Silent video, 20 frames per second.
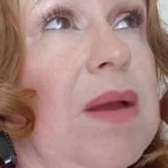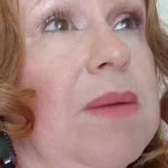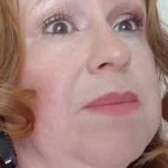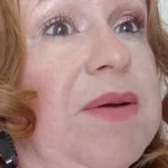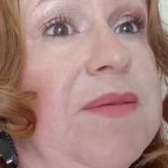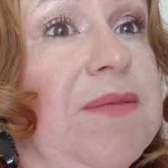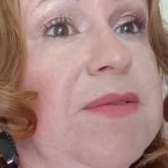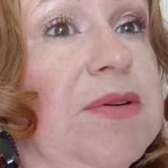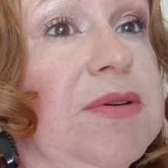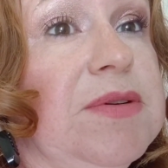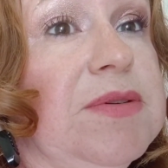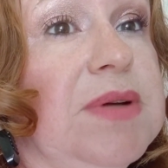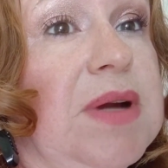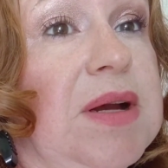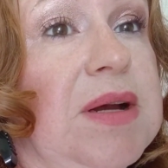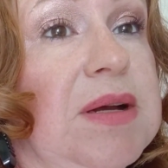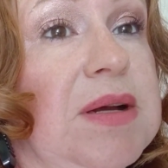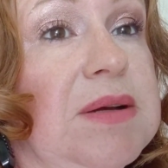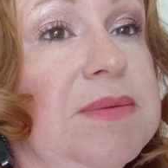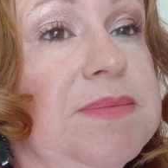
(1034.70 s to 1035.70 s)
for
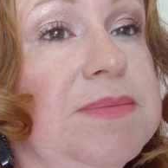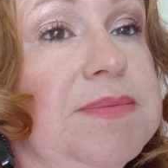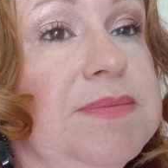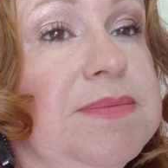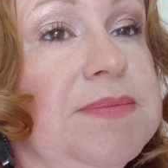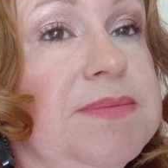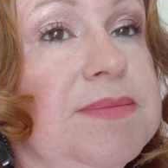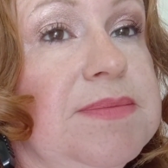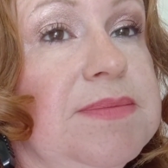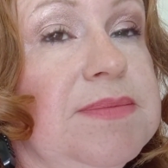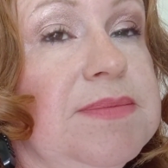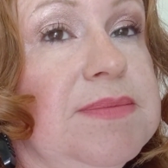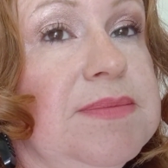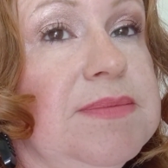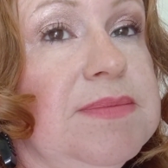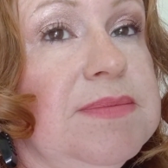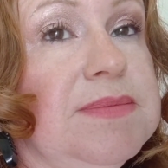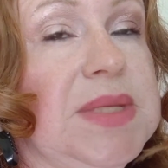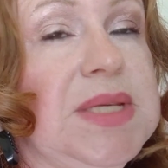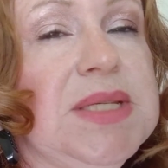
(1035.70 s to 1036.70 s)

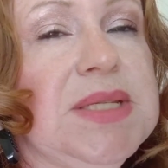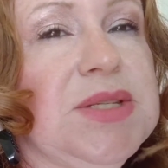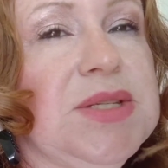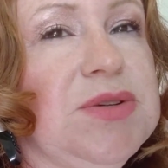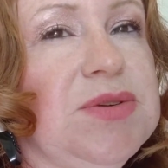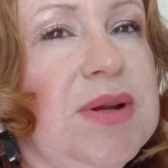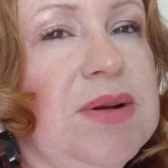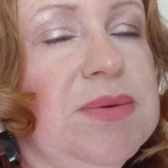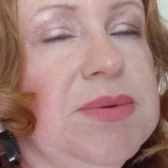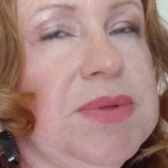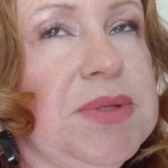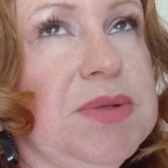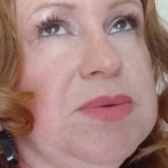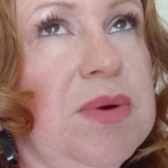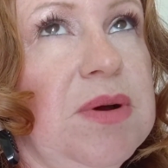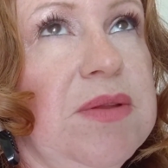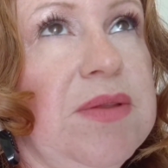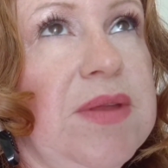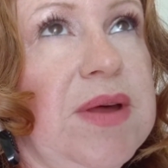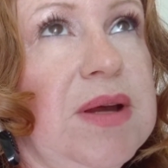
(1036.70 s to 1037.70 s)
Easter I don't do
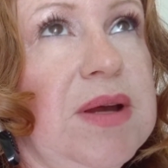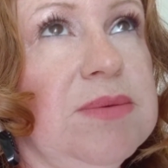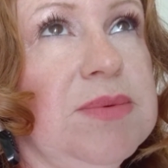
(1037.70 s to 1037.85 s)
all that.